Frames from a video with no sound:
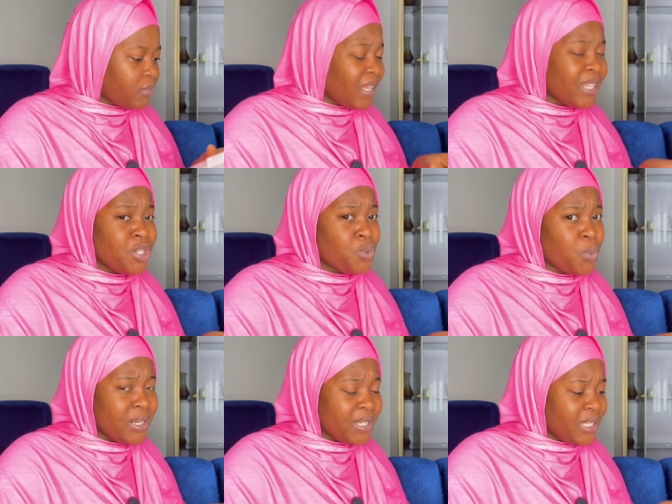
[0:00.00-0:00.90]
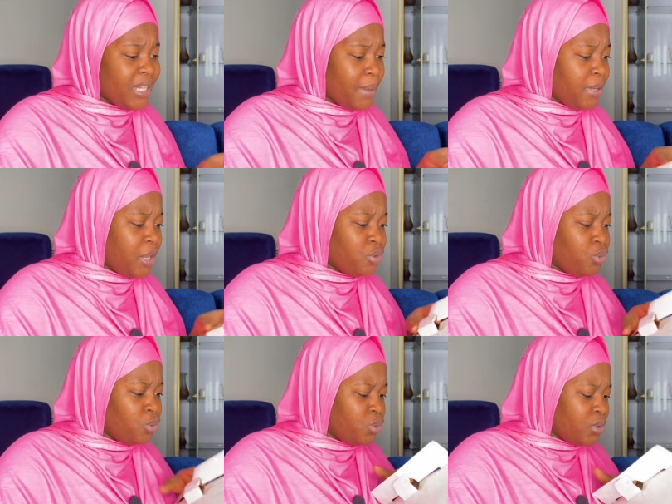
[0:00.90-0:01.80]
this one is the type that you
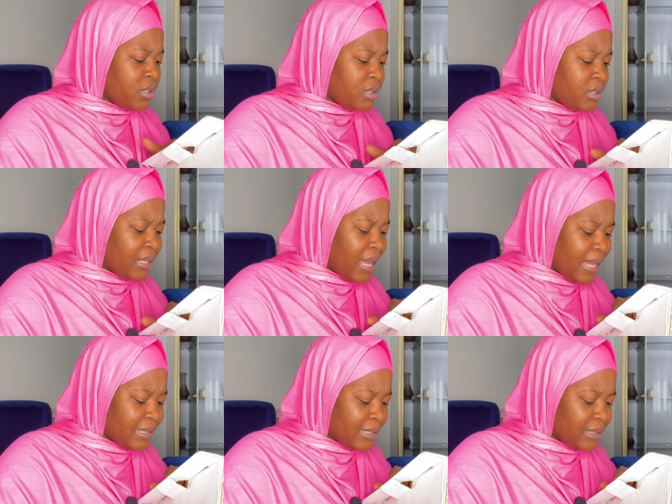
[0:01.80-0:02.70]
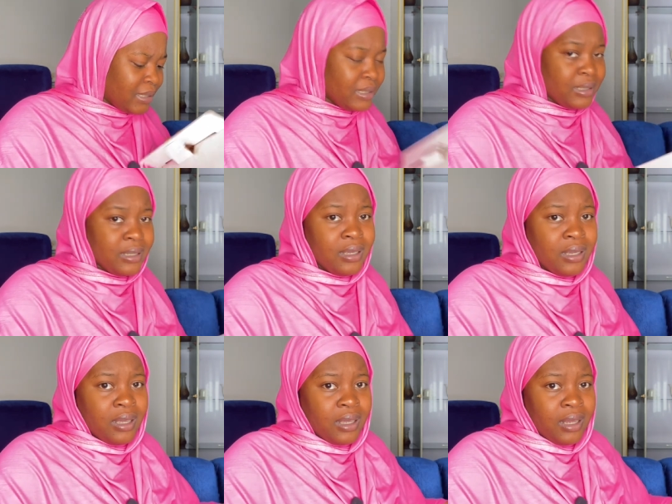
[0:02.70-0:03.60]
use gas
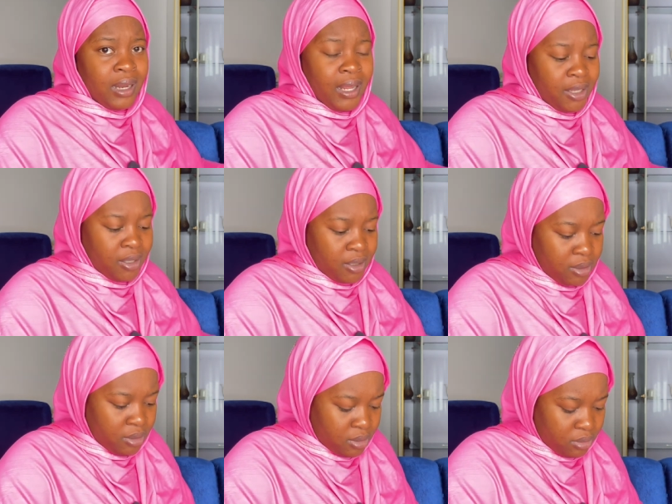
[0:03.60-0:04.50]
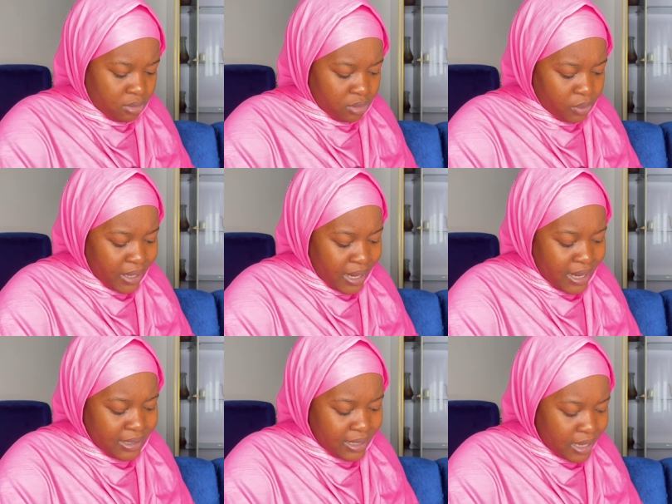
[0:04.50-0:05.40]
like whether
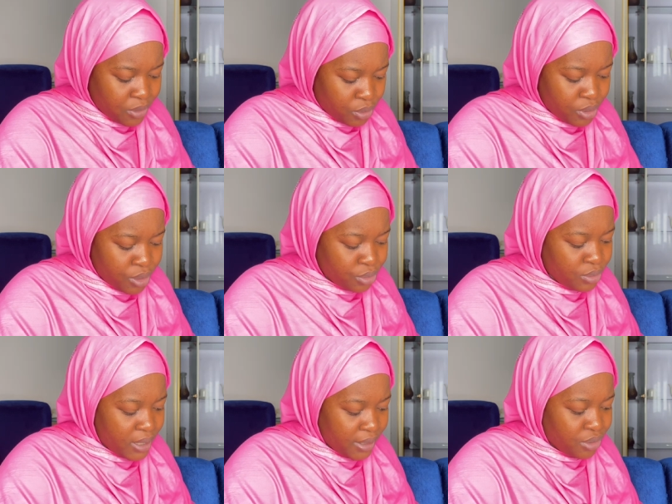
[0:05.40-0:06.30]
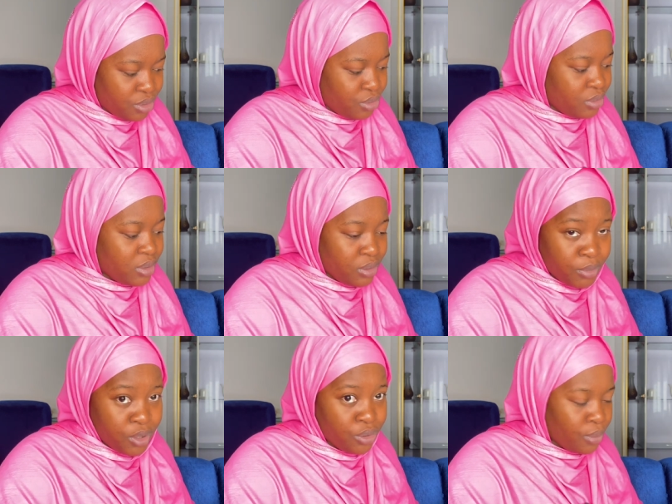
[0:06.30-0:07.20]
there's light or there's no light you still
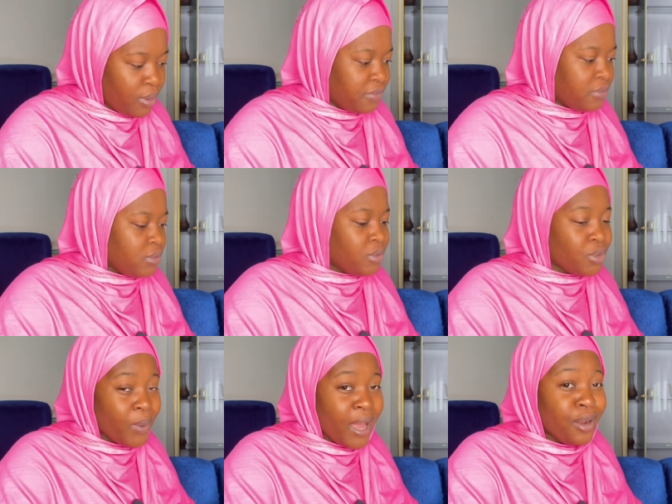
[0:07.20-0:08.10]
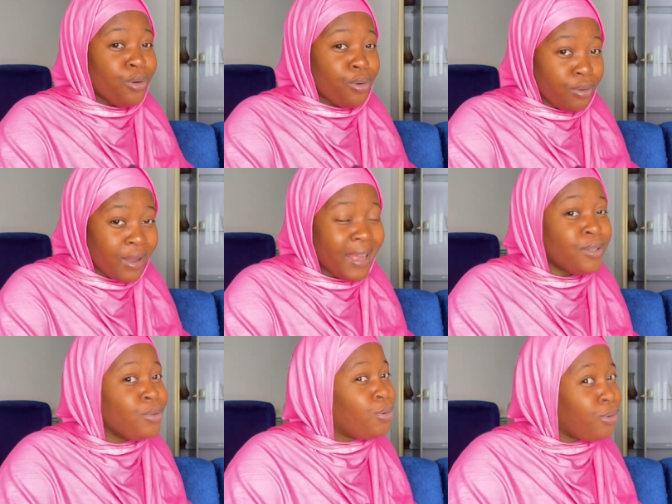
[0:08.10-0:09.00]
make your waffles the way i love i
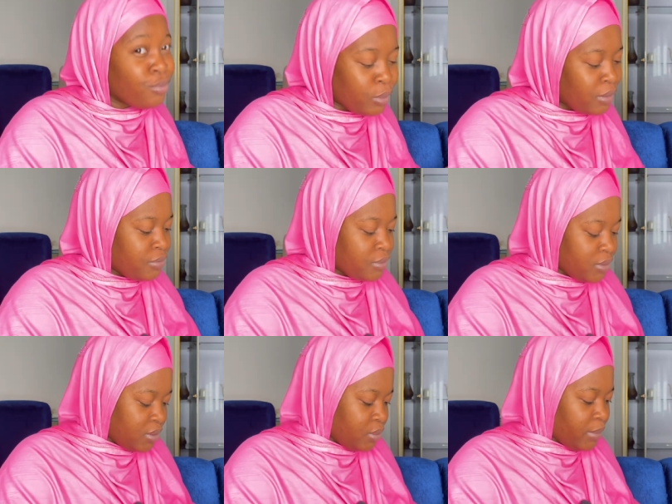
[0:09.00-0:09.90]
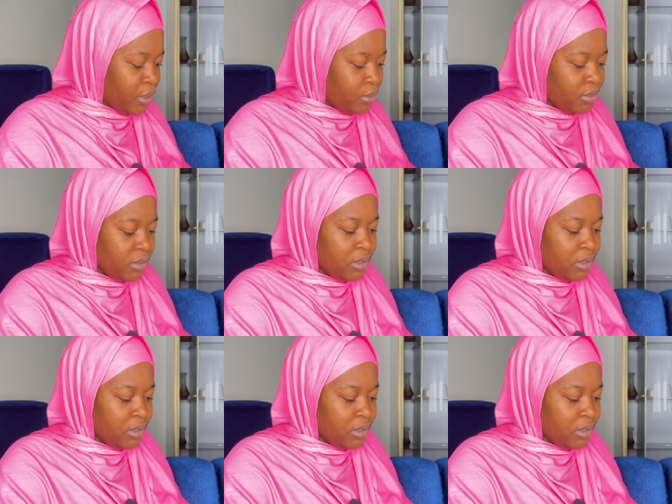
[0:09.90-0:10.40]
love waffles oh my god